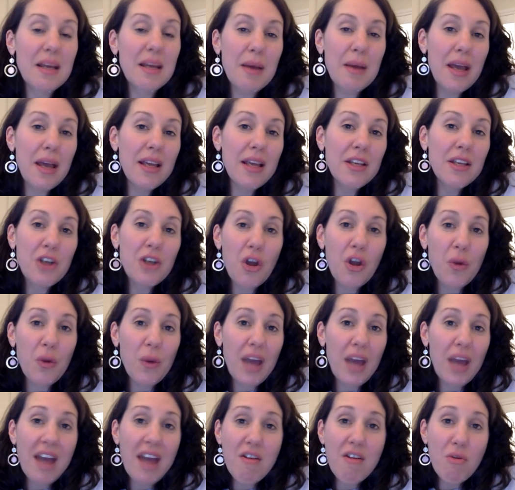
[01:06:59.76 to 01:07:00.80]
you know,
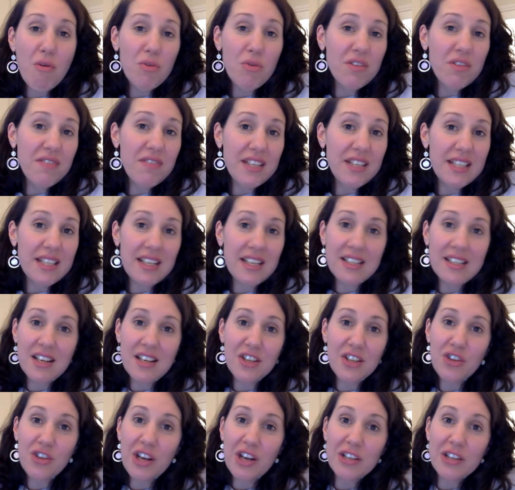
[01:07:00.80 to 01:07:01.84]
all the visits, I
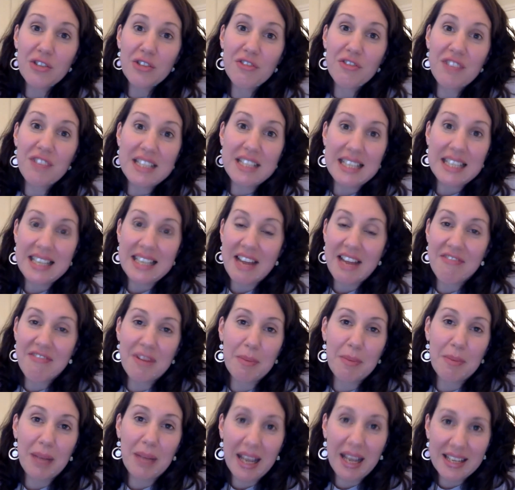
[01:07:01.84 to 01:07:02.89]
tried to visit every
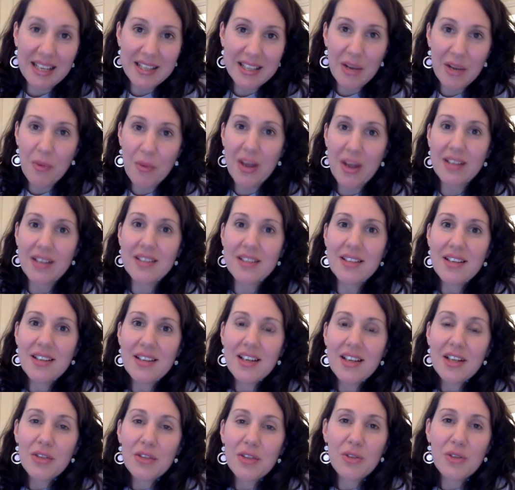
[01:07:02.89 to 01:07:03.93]
place. I went
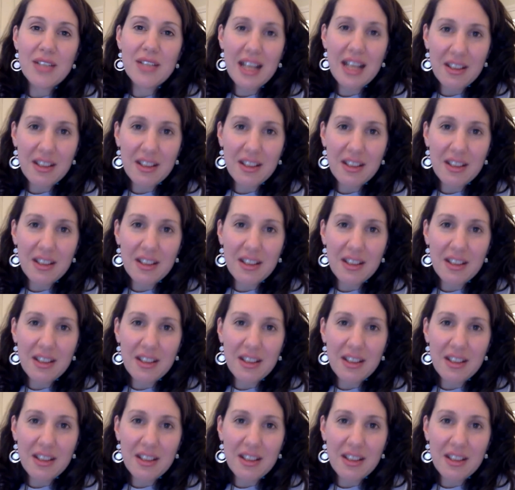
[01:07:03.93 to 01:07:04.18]
to Tel